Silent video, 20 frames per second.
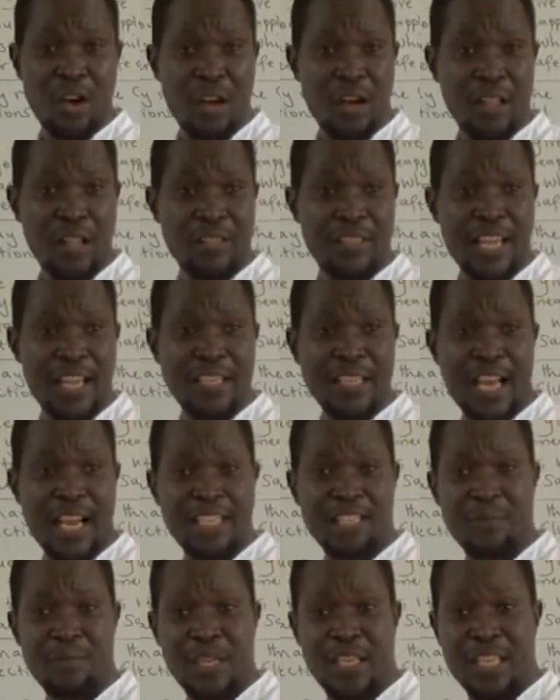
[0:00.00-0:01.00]
that
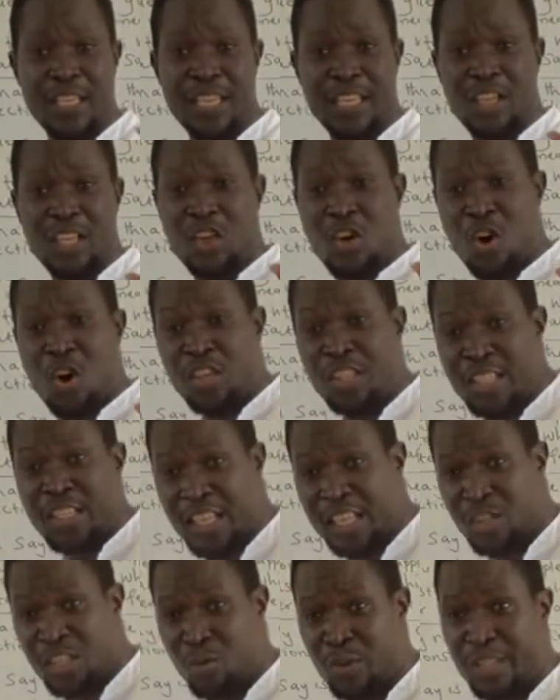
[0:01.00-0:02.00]
has been in
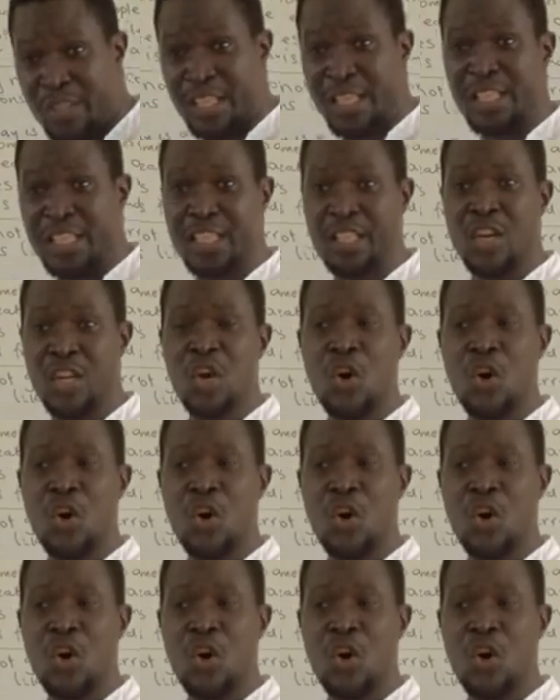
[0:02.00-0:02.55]
contact with it,